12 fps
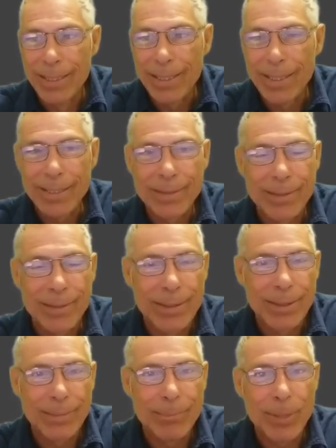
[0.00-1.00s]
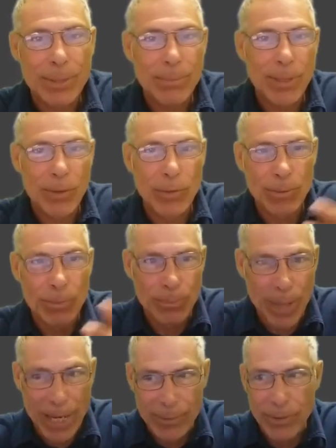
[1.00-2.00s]
and pick my own
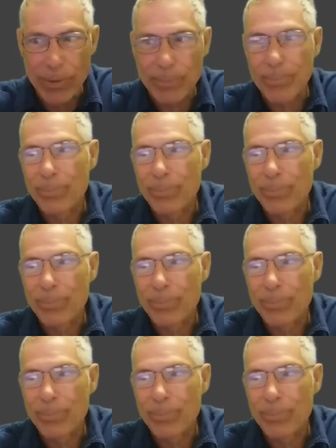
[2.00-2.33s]
background.